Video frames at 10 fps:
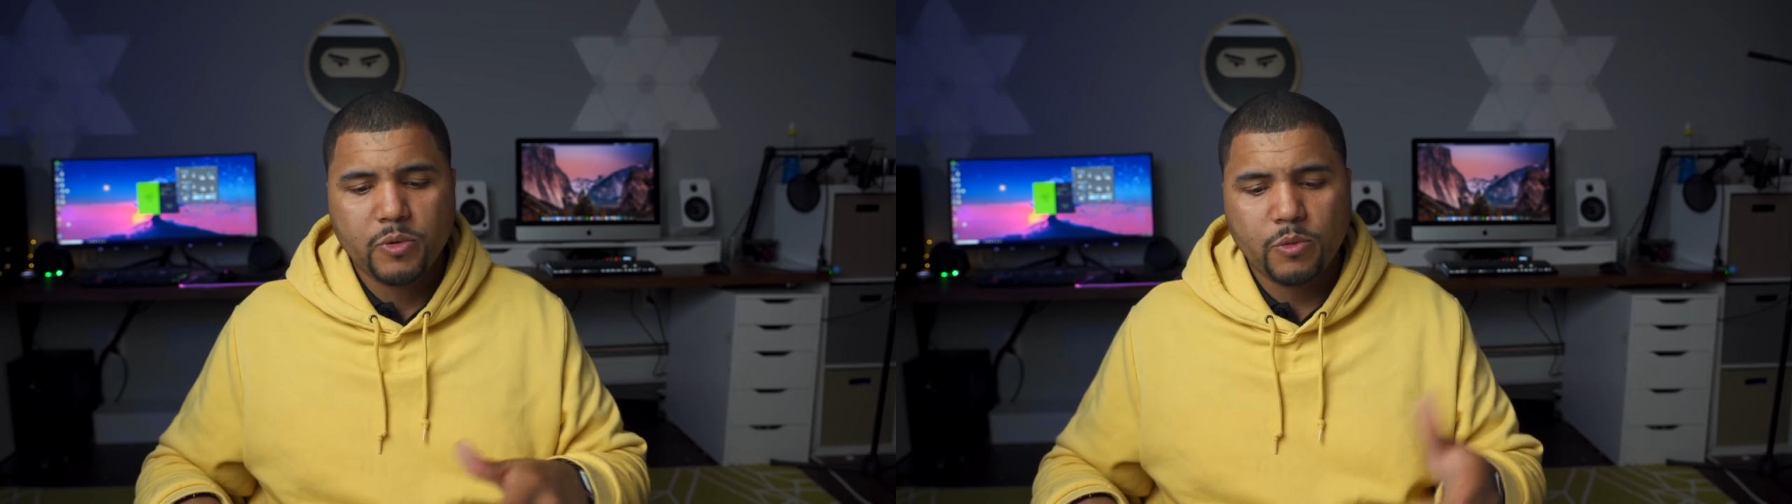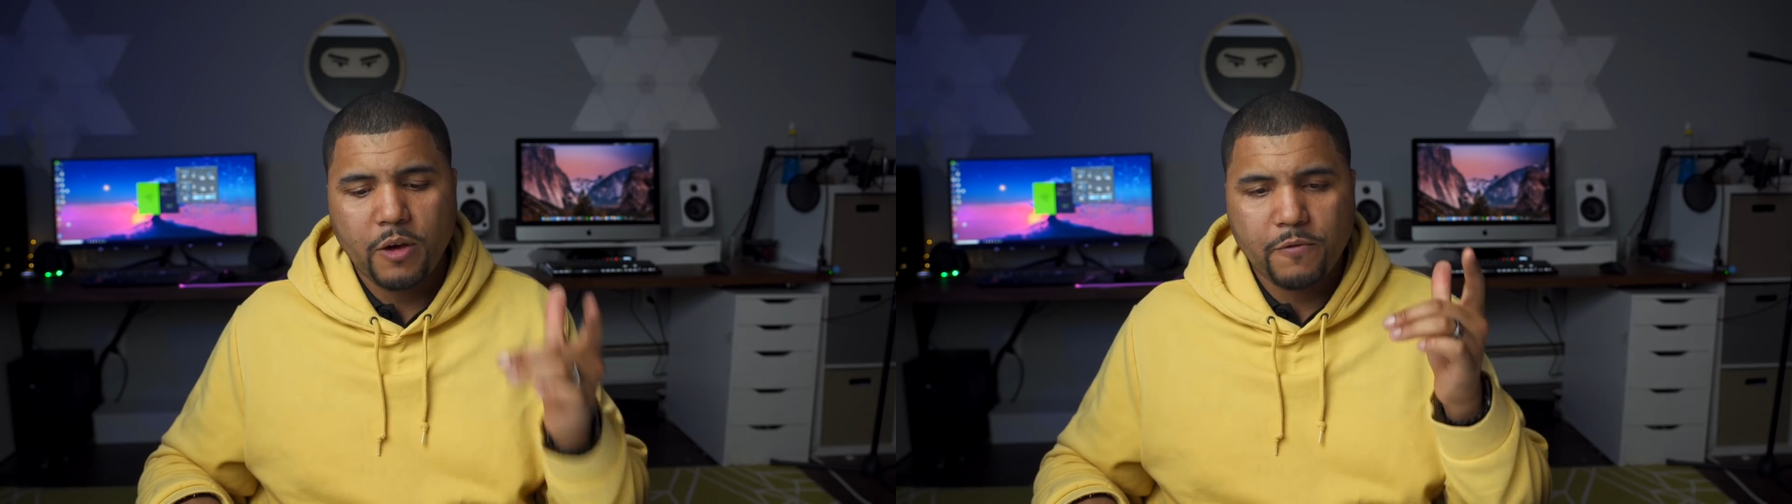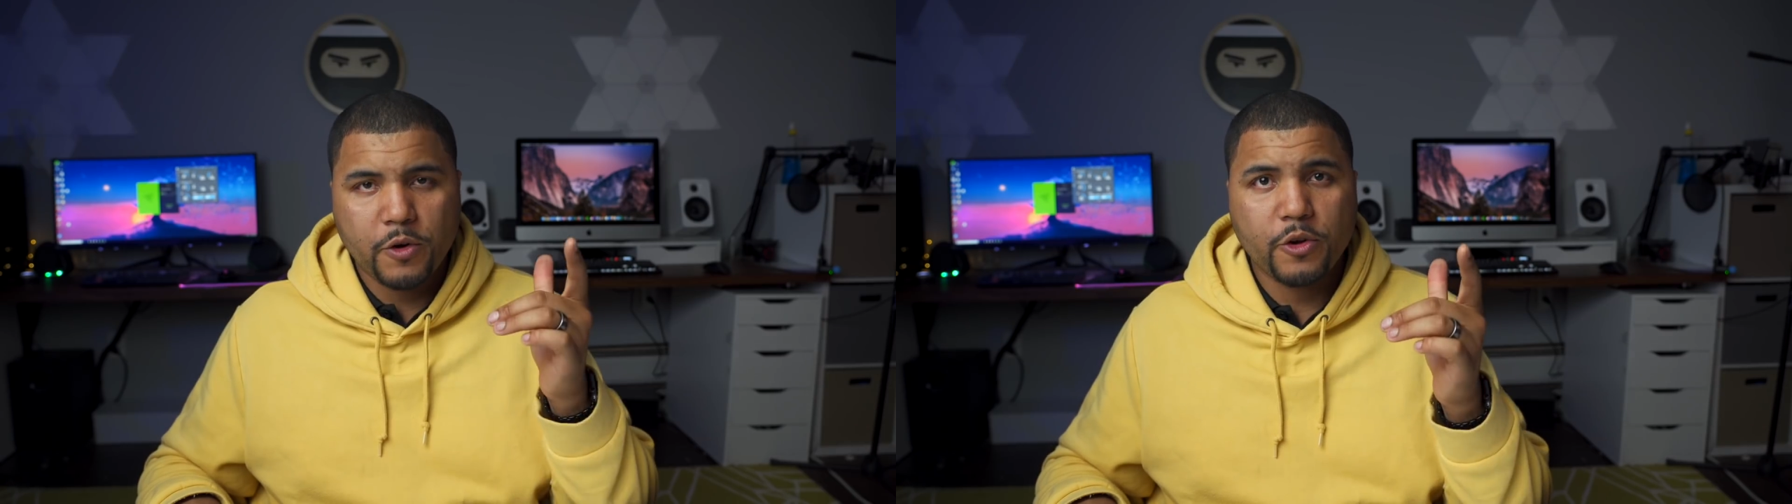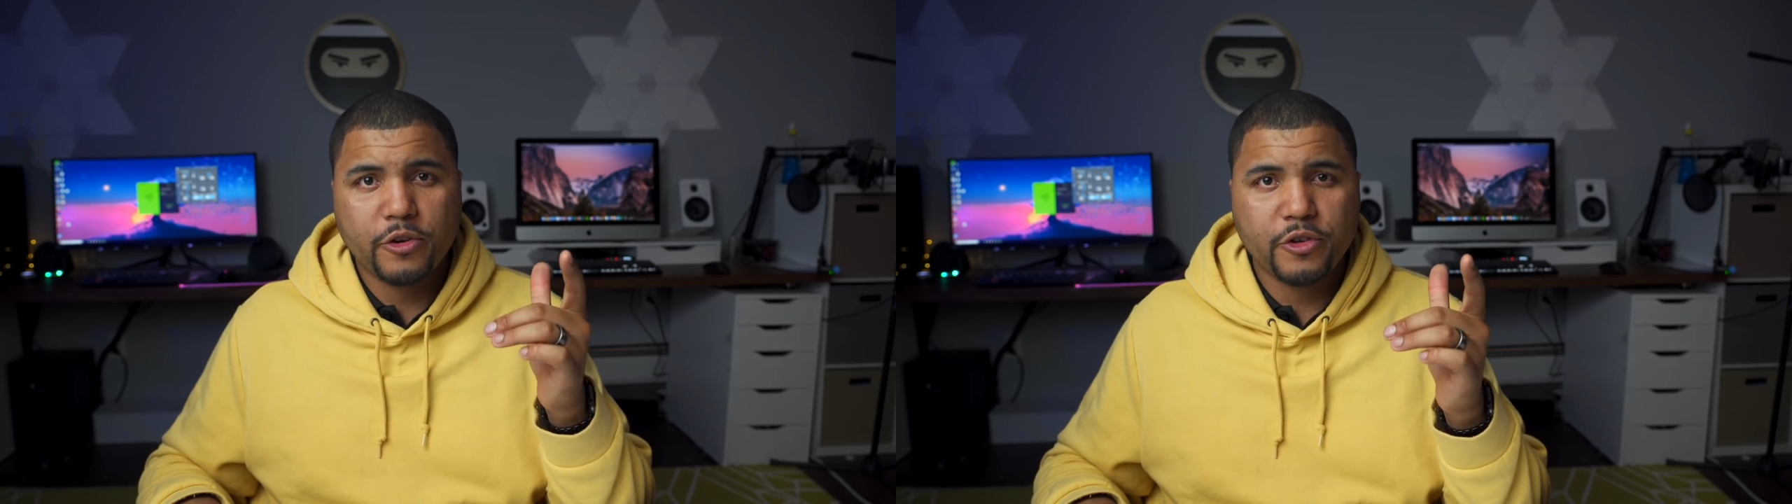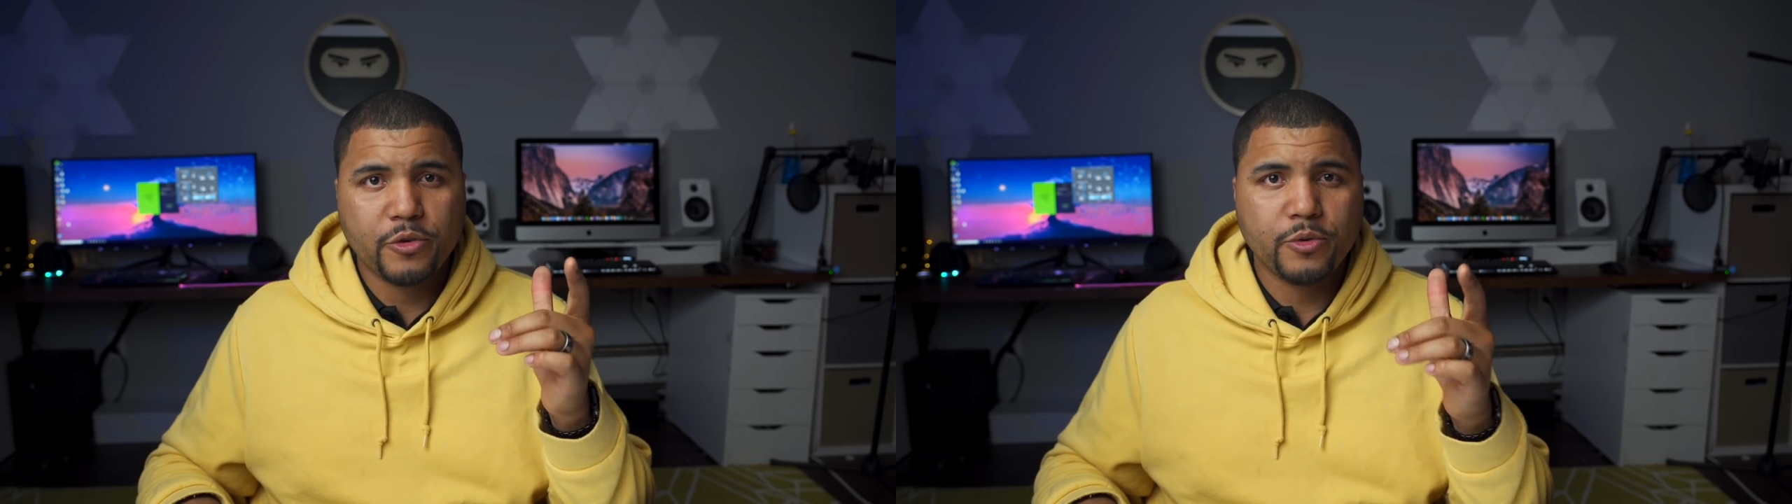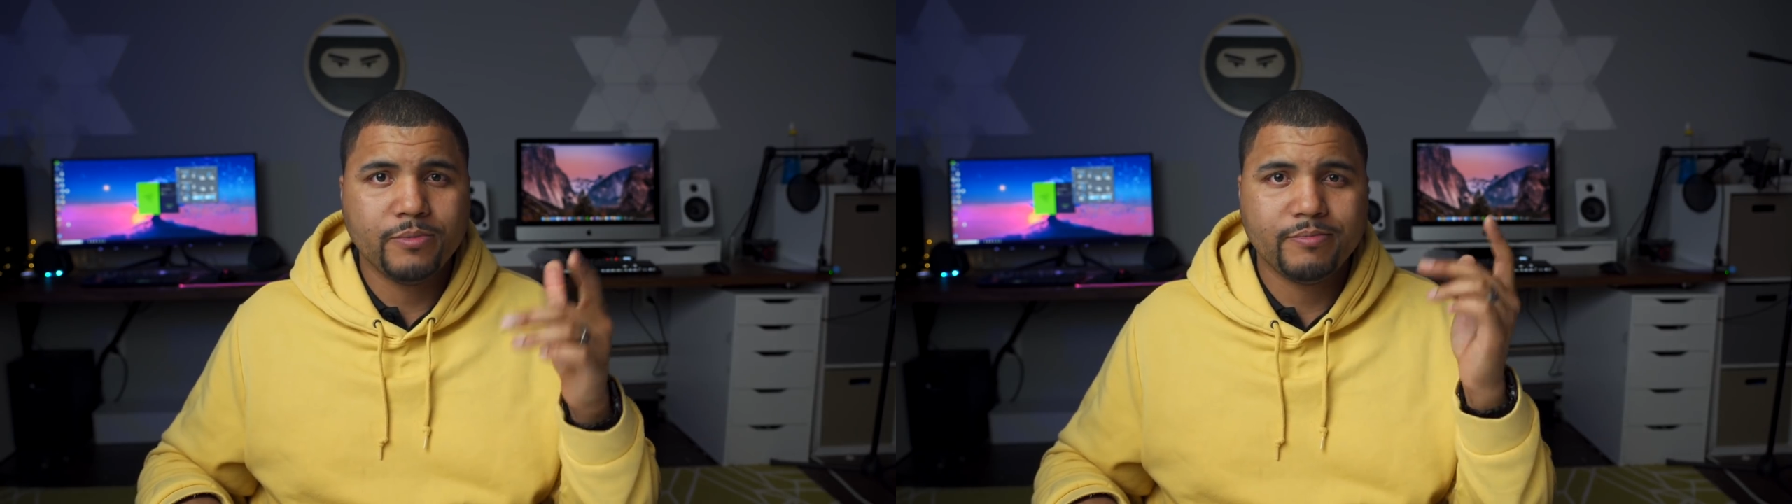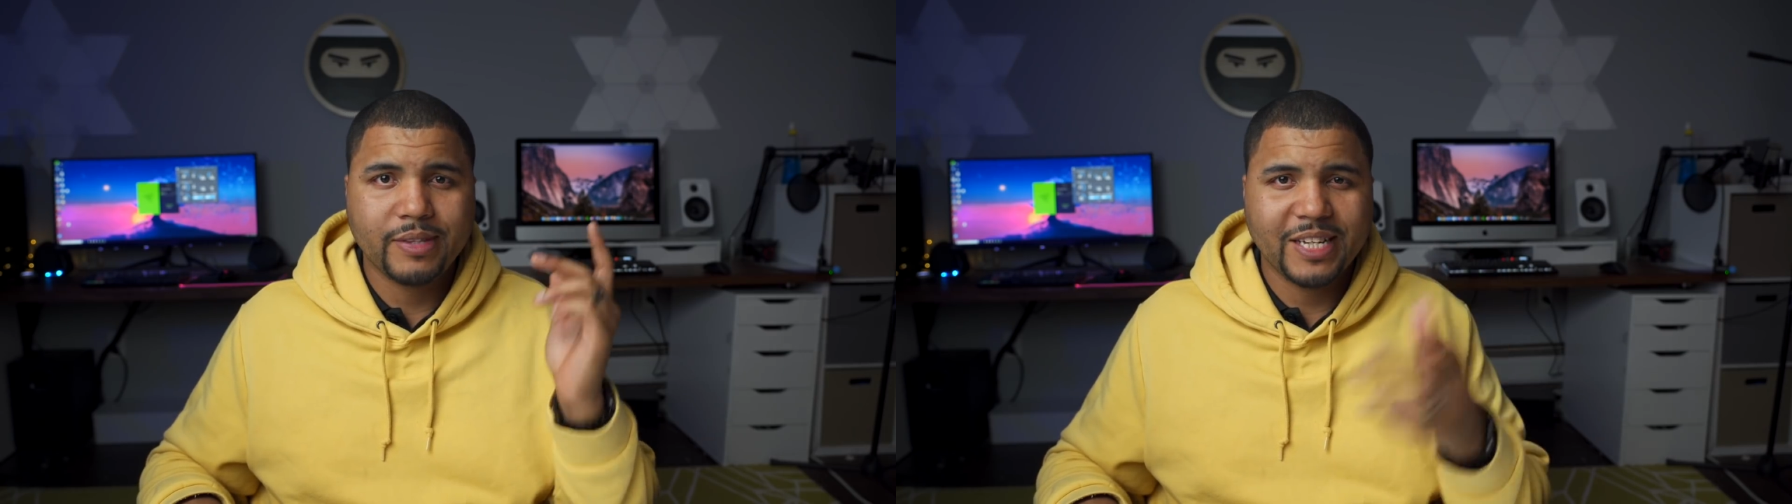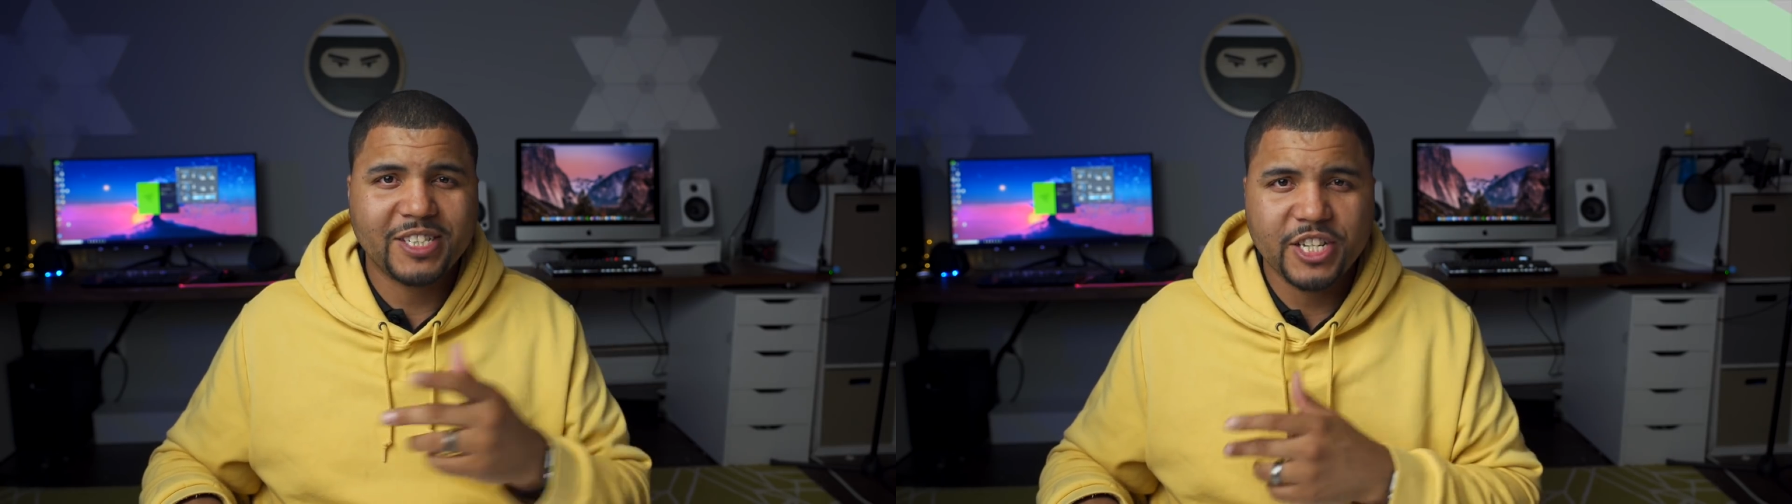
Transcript: Without further ado, let's